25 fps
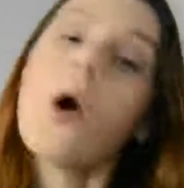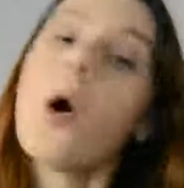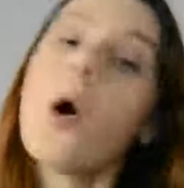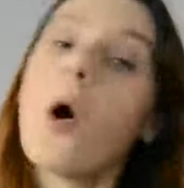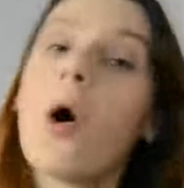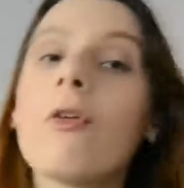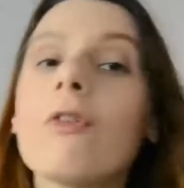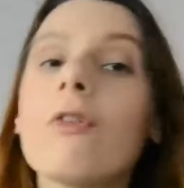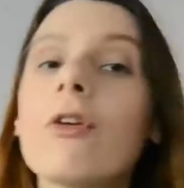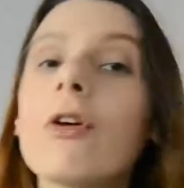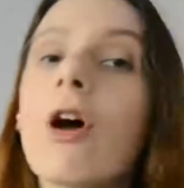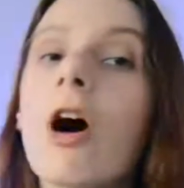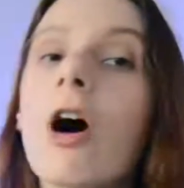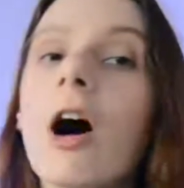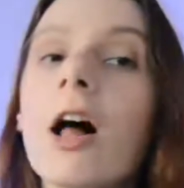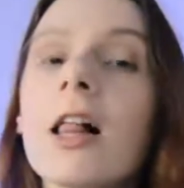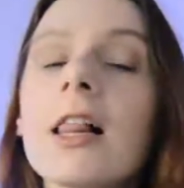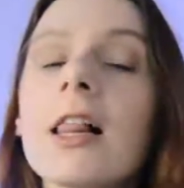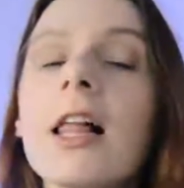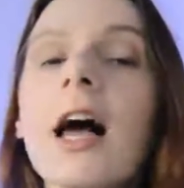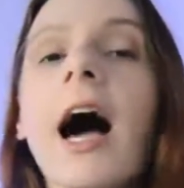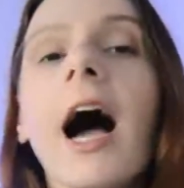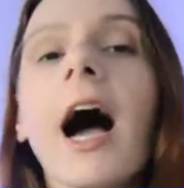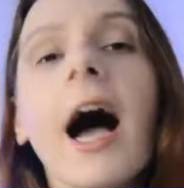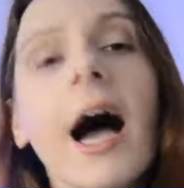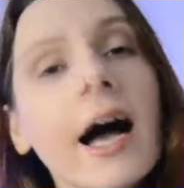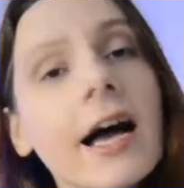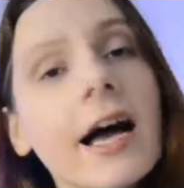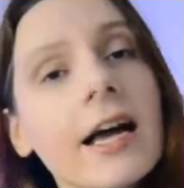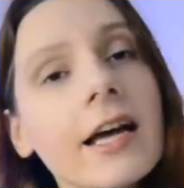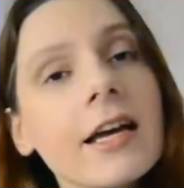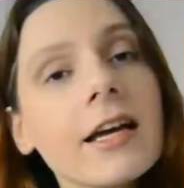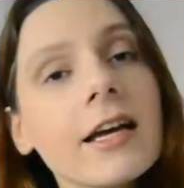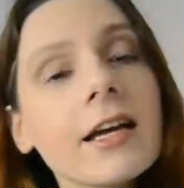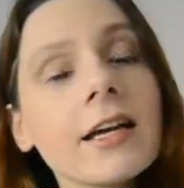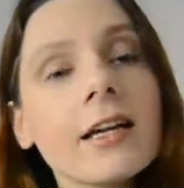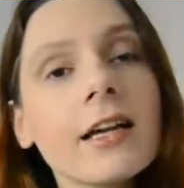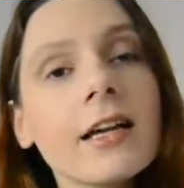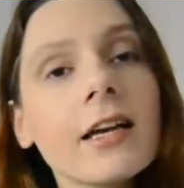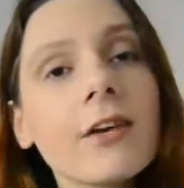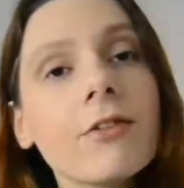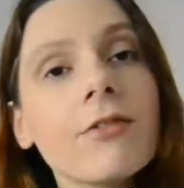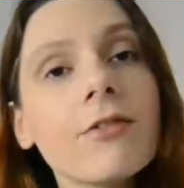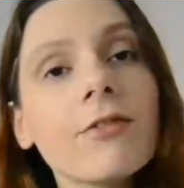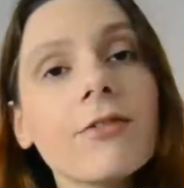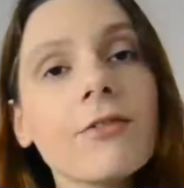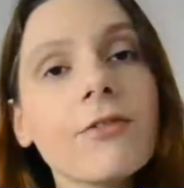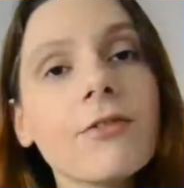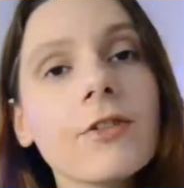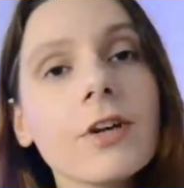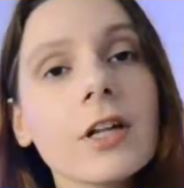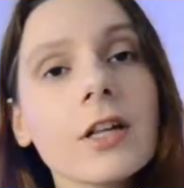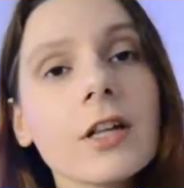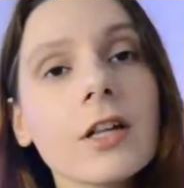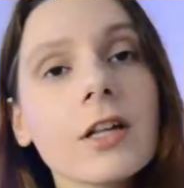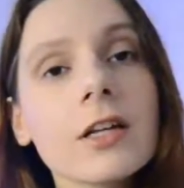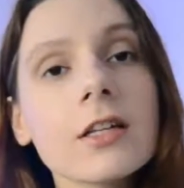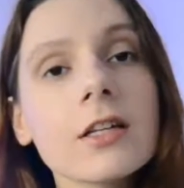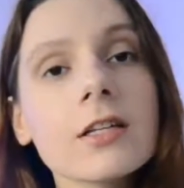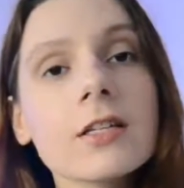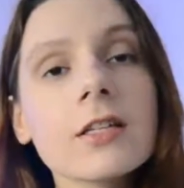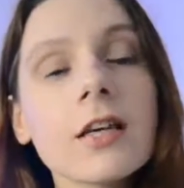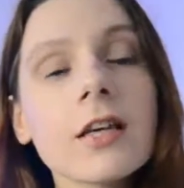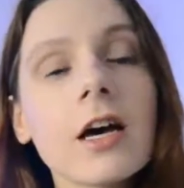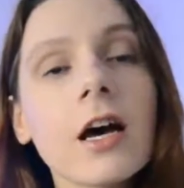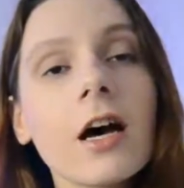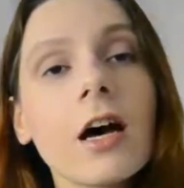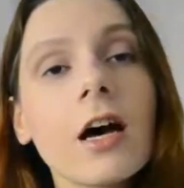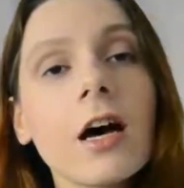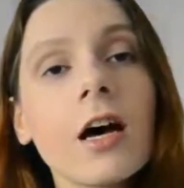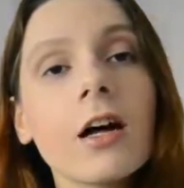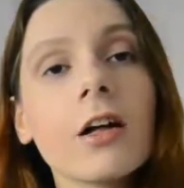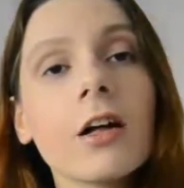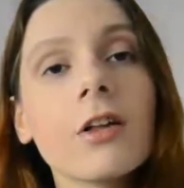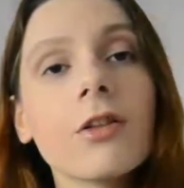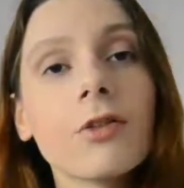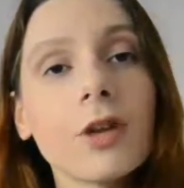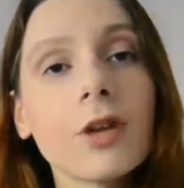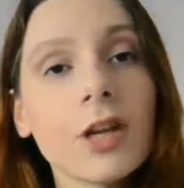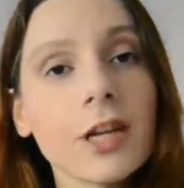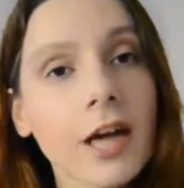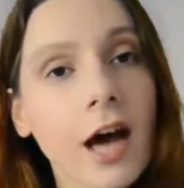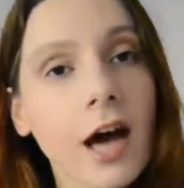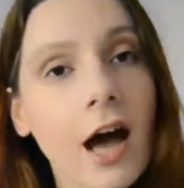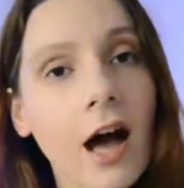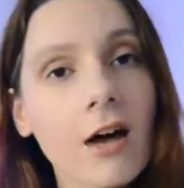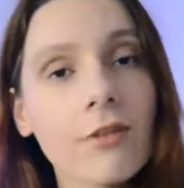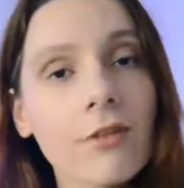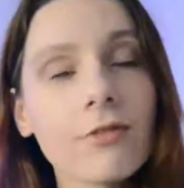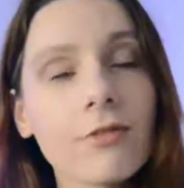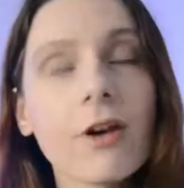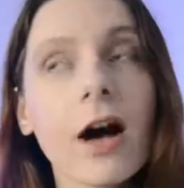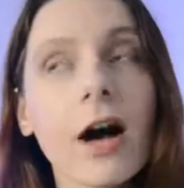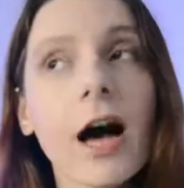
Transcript: Overall, I give Villains a 3.5